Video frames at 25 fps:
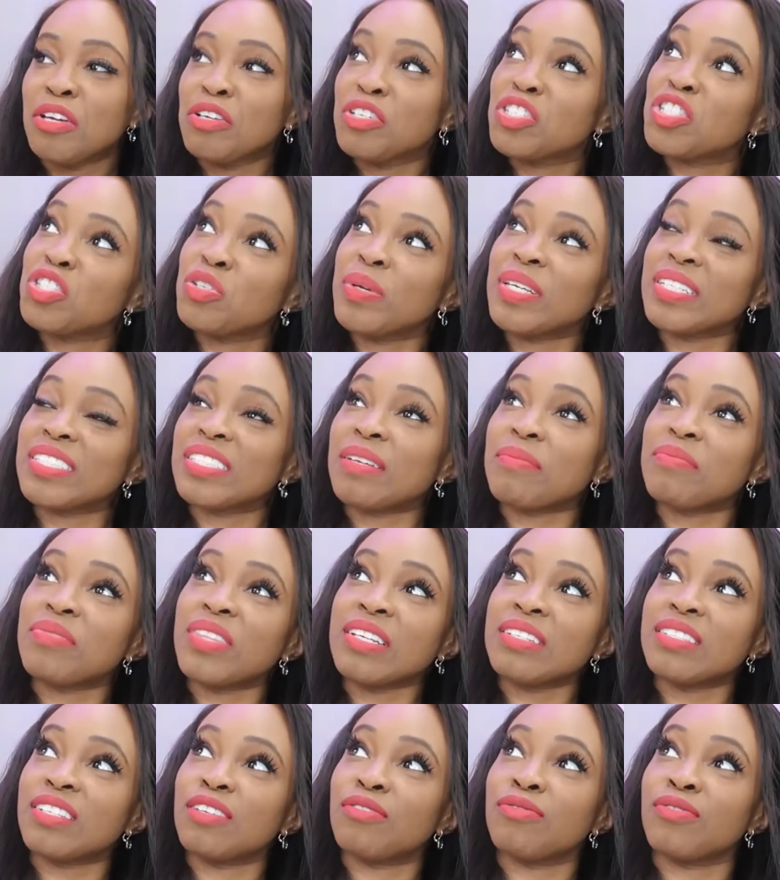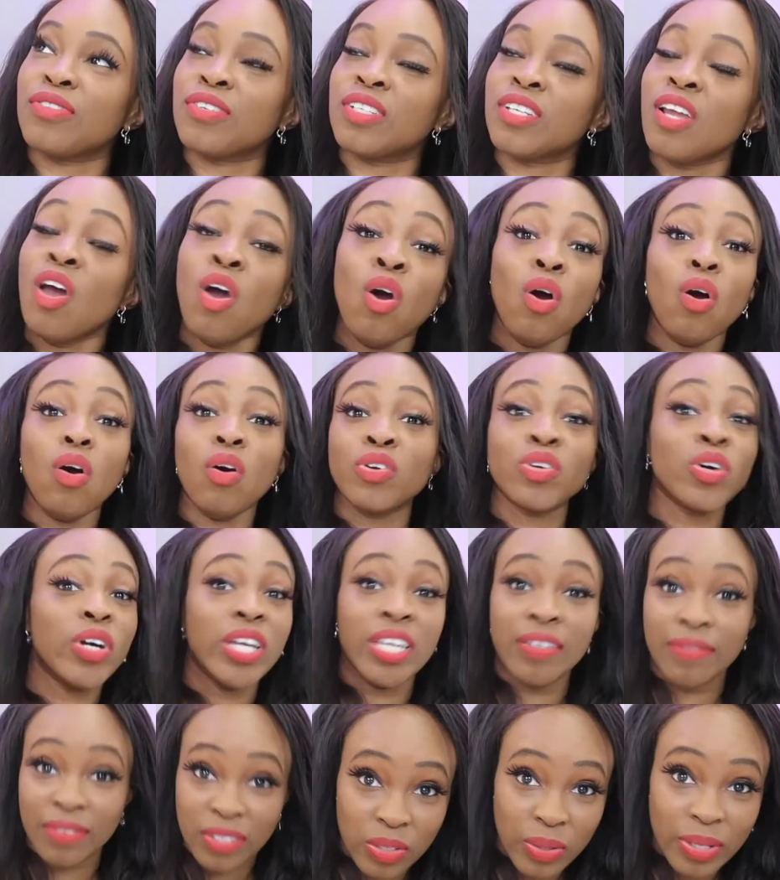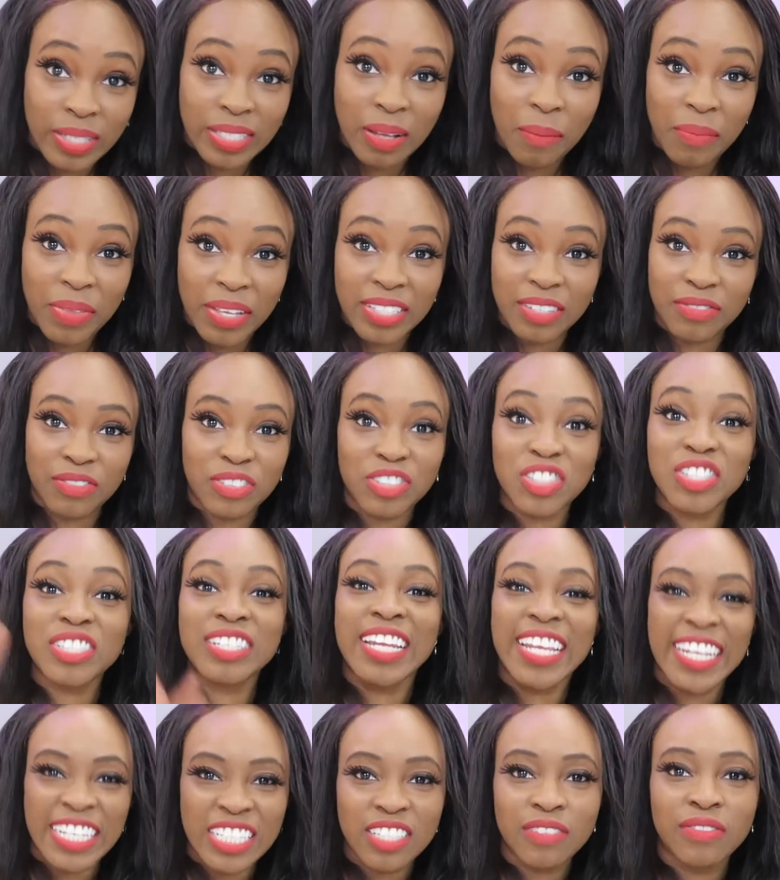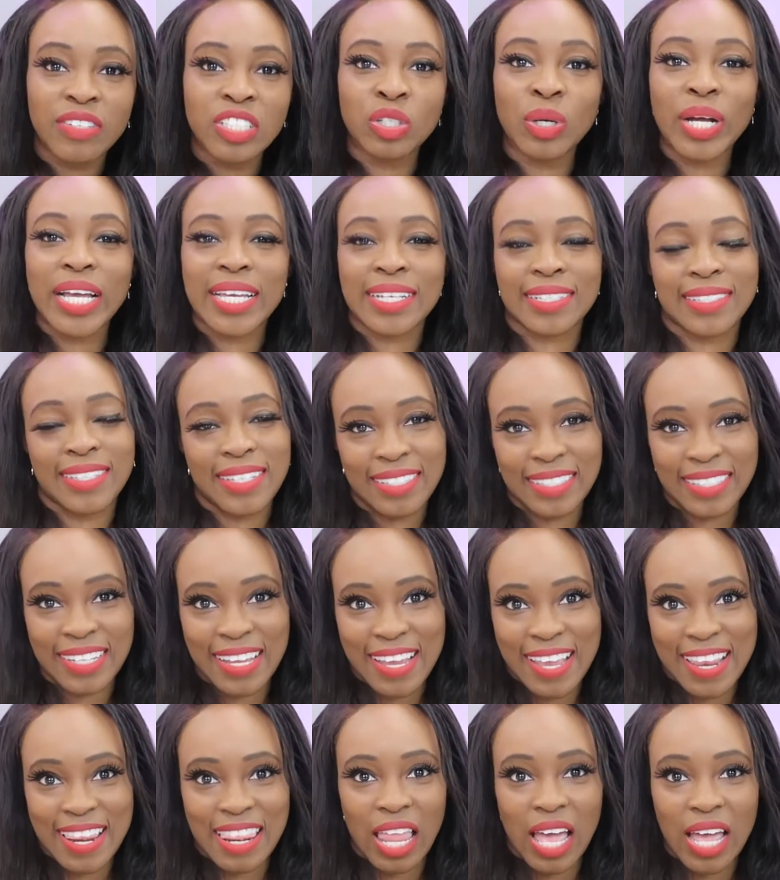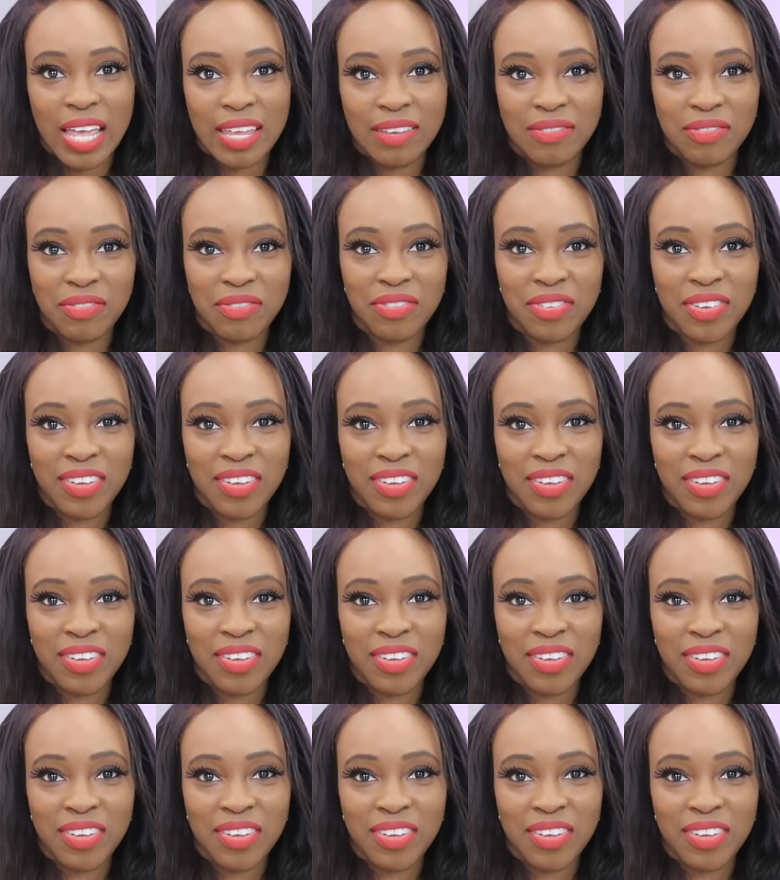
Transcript: doing something different, or not even doing something different, just an individual existing in life,